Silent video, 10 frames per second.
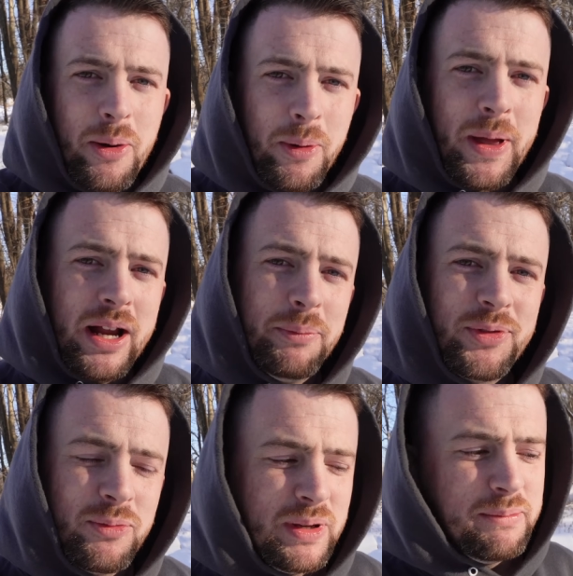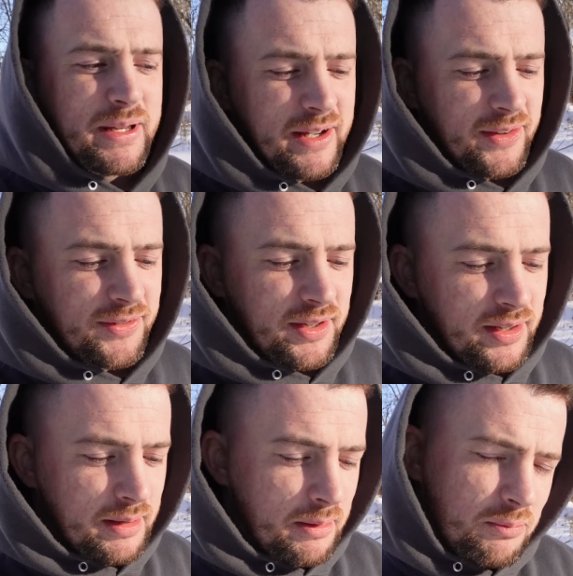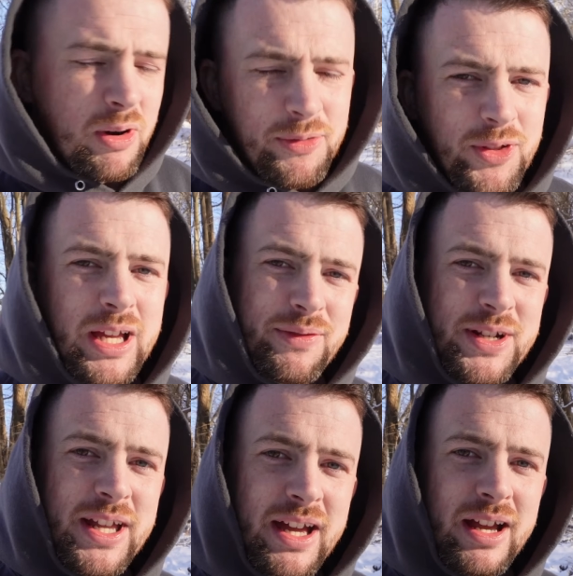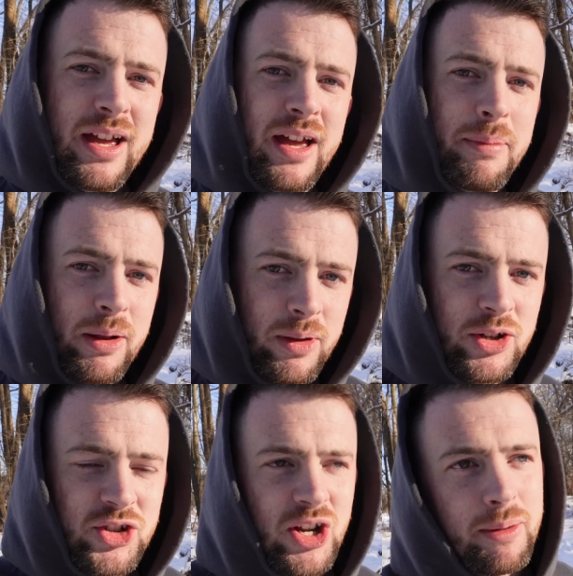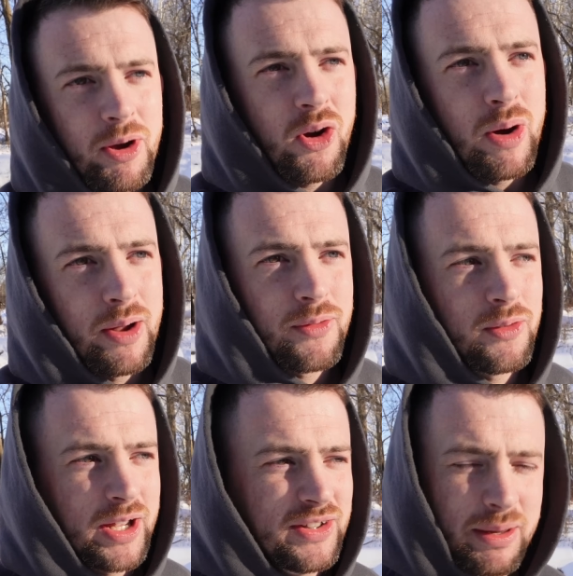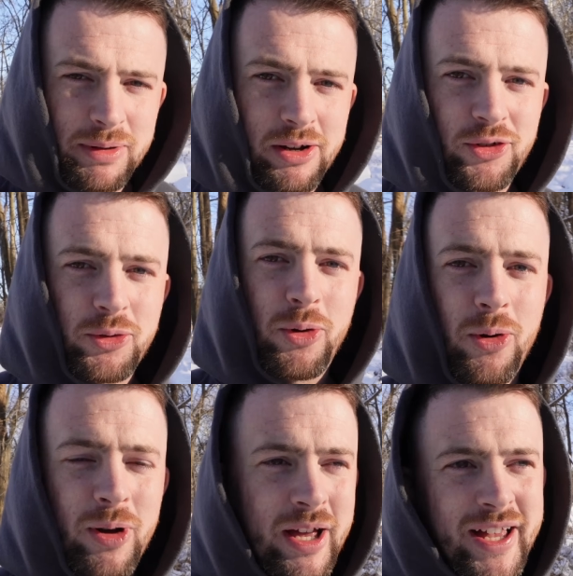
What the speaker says: Well, that comes from me because roughly every day, about lunchtime, I go out for like a 10-minute stroll